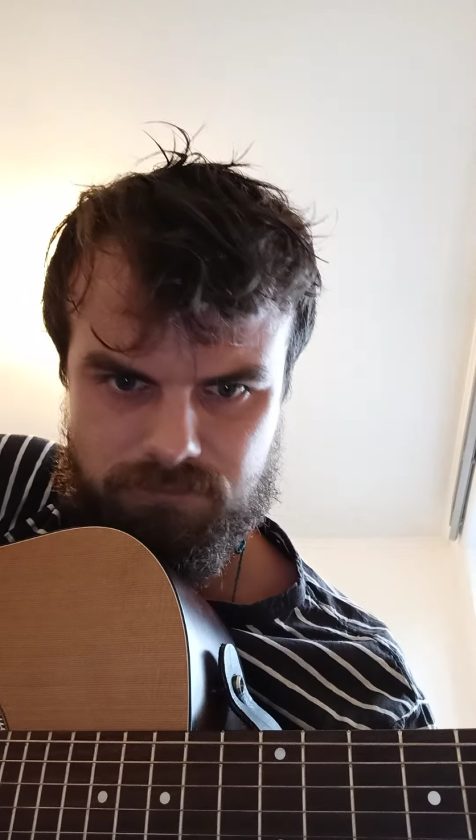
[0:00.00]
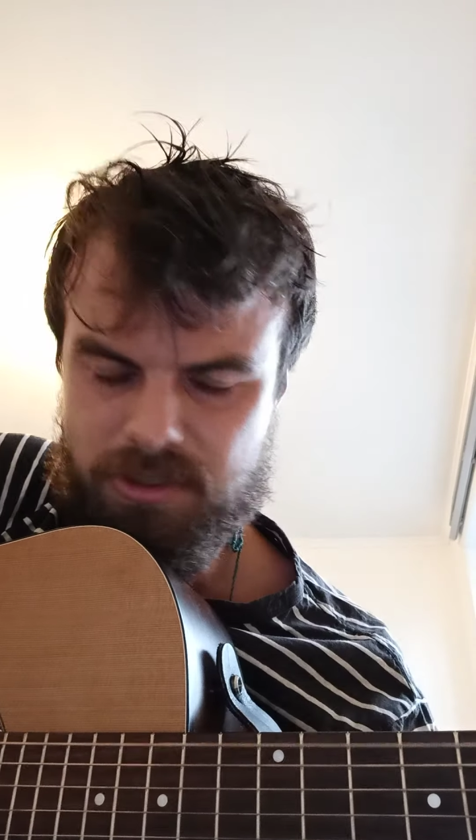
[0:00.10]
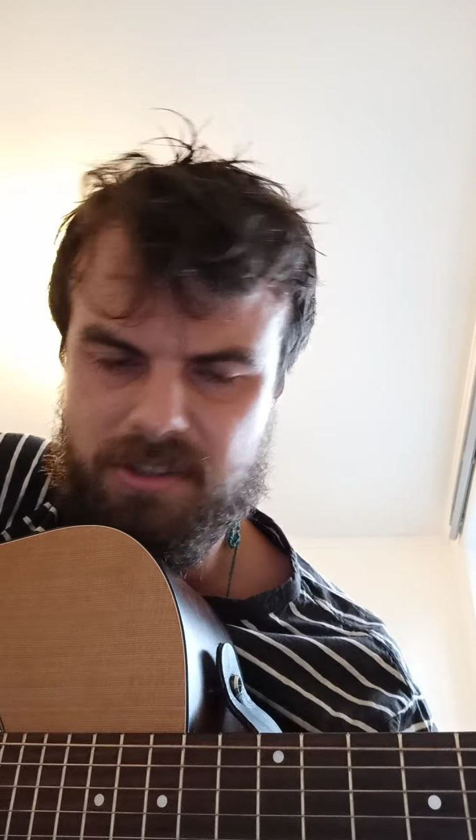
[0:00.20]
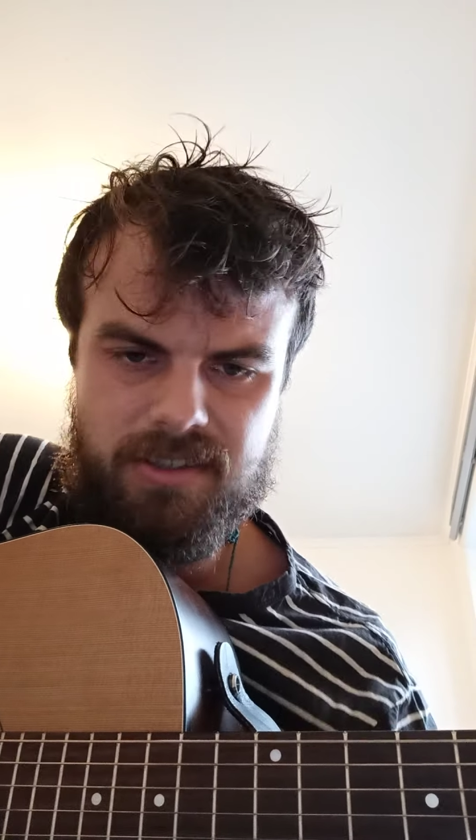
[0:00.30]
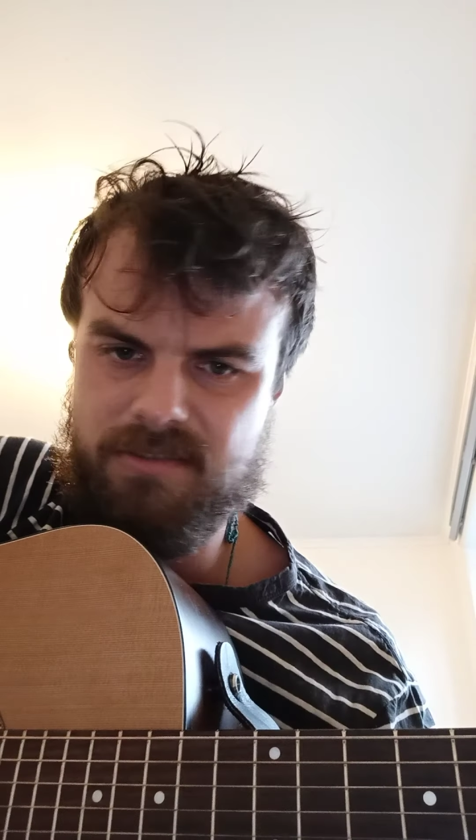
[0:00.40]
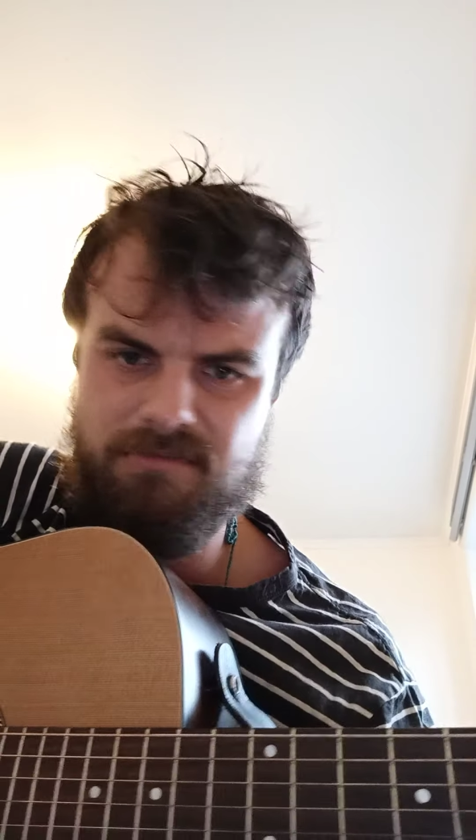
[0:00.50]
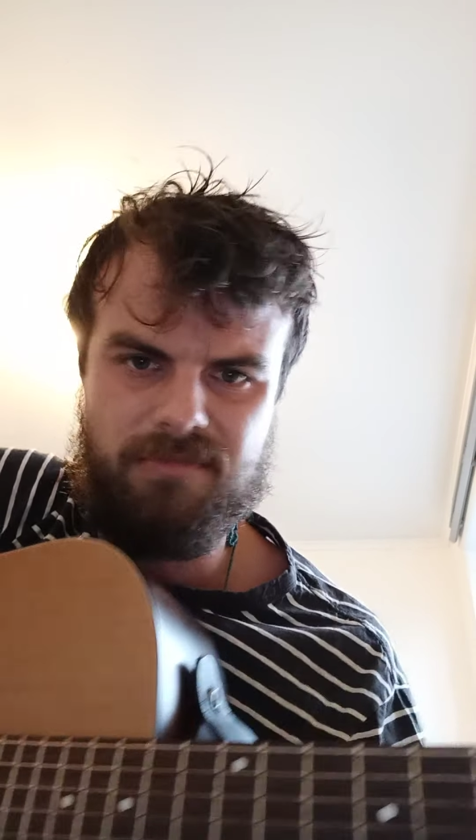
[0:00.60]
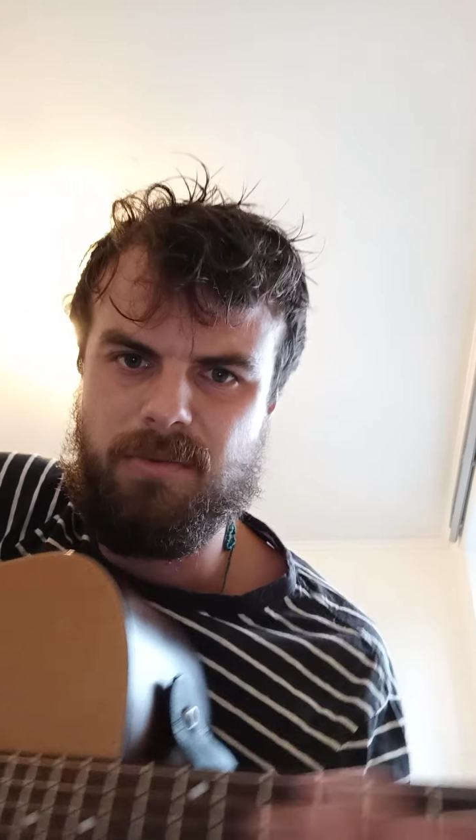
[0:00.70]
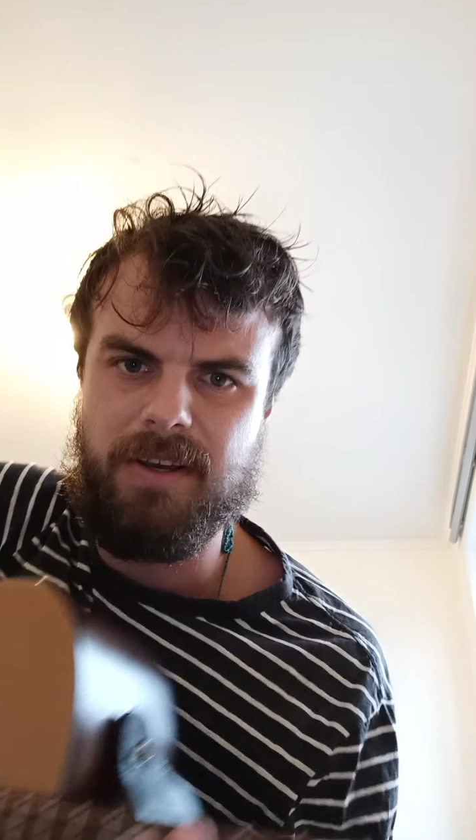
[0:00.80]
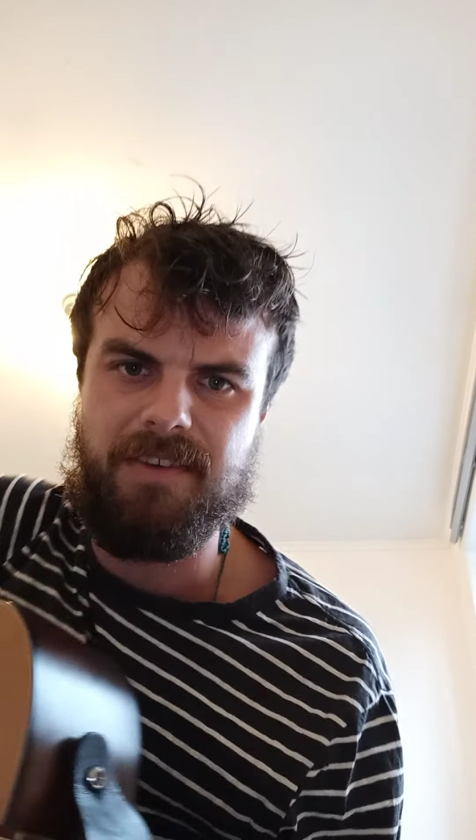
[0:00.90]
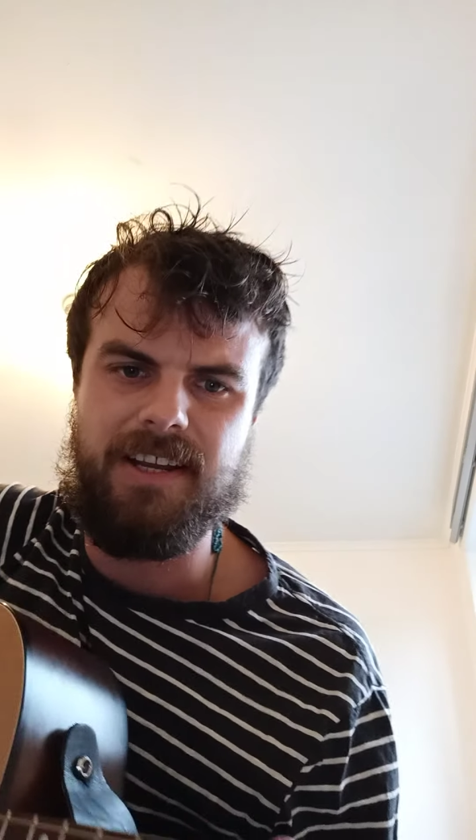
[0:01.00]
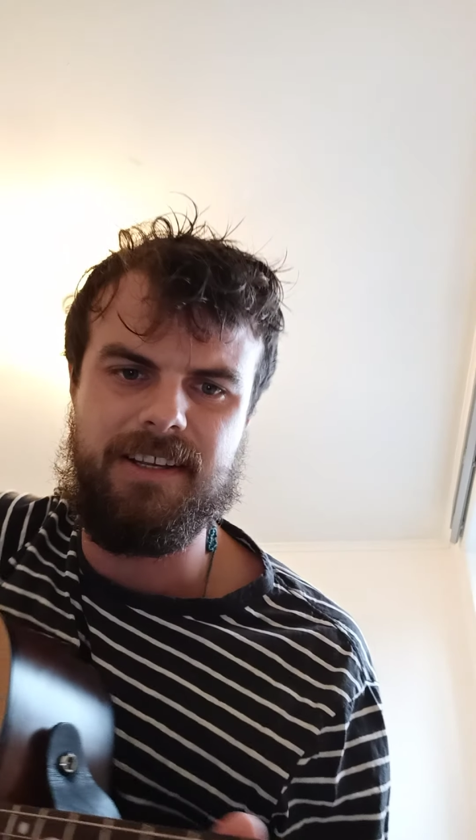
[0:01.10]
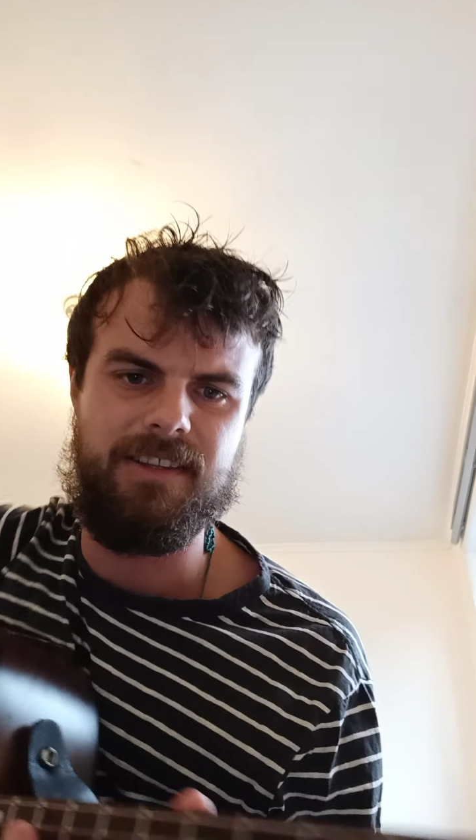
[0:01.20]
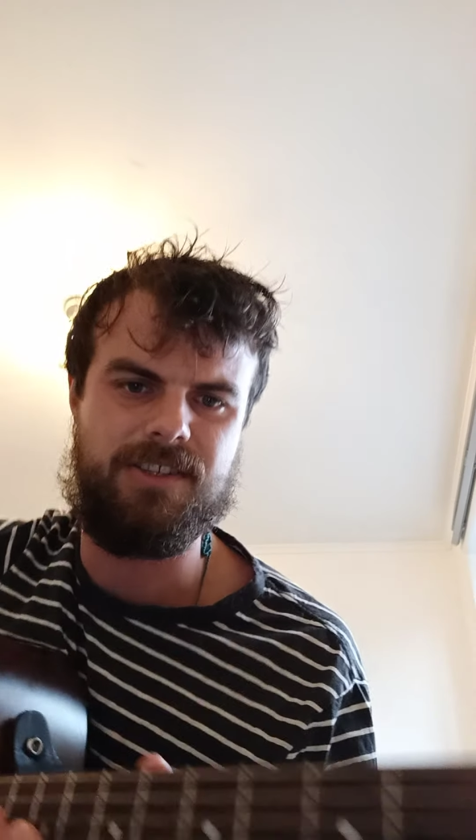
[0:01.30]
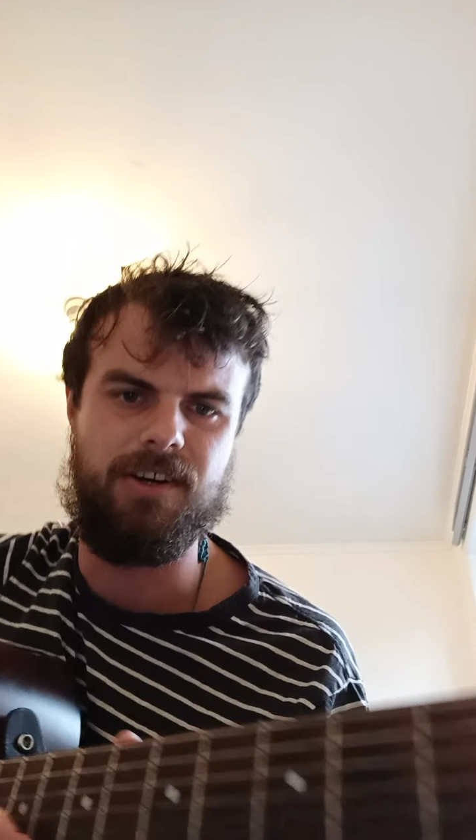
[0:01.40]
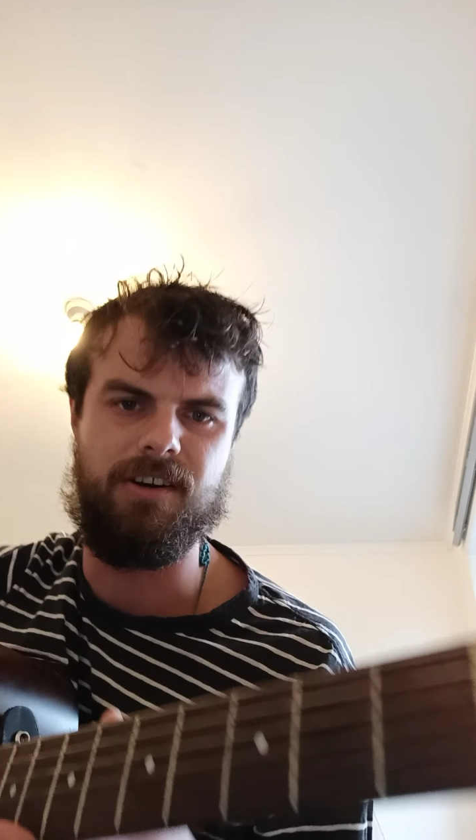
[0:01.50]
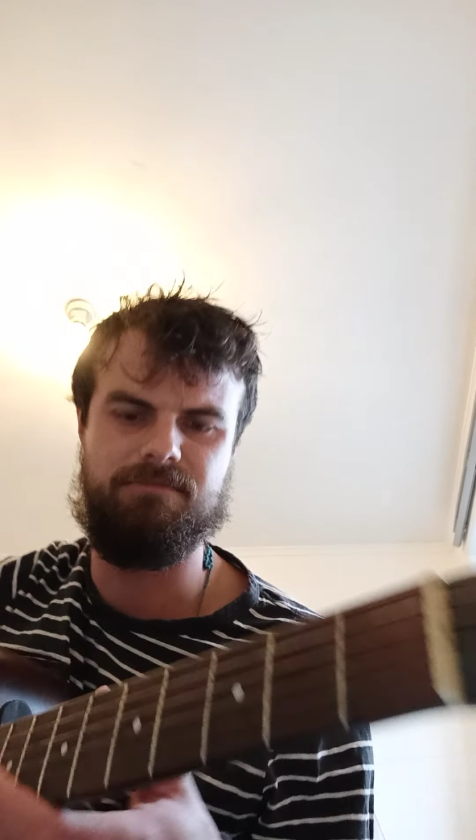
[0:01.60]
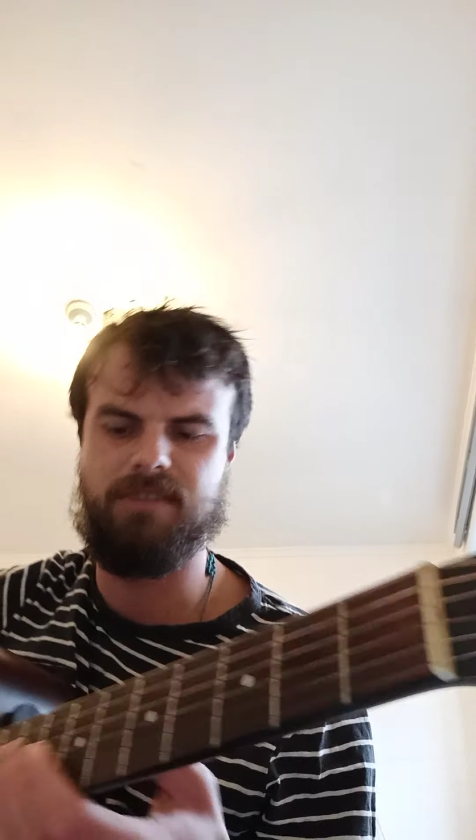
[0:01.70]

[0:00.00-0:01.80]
Just a way of ending the song.